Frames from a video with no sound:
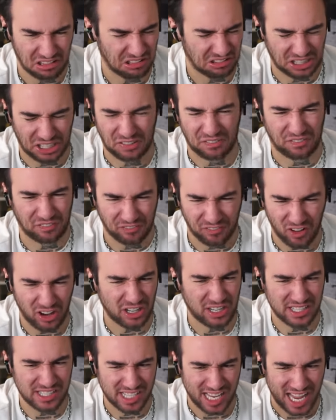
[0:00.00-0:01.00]
The fuck
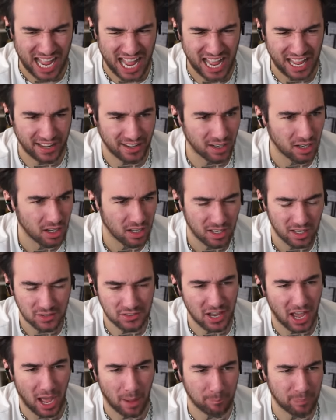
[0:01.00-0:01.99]
is that?
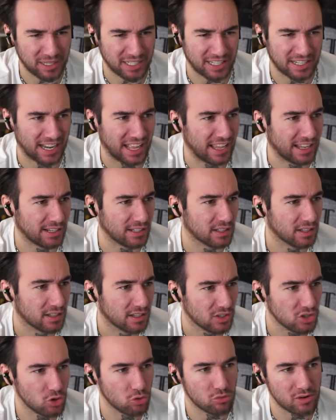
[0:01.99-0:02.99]
Nah, I'm picking A.
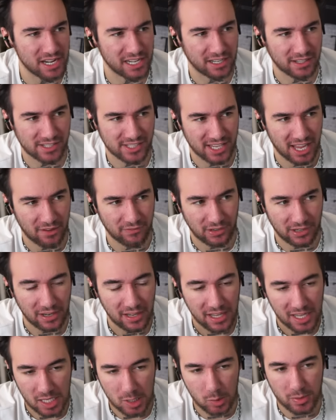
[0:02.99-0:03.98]
Eureka 7.
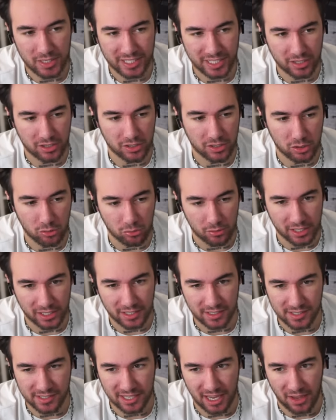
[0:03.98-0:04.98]
It was either
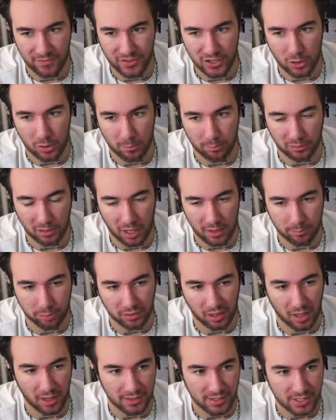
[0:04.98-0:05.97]
Eureka 7 or Blood
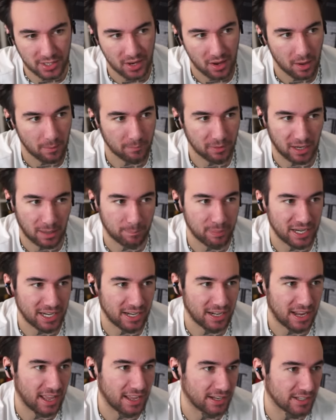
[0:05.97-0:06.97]
Plus, but I'm picking
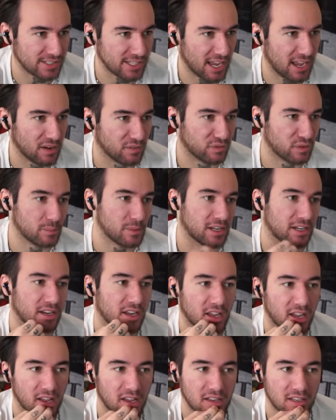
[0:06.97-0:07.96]
A. It's A for me.
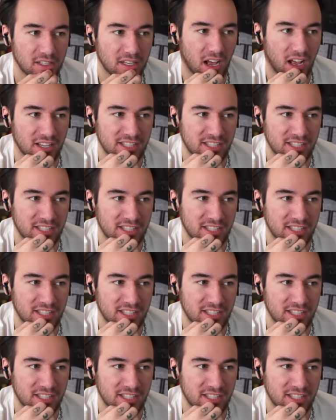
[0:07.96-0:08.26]
Y'all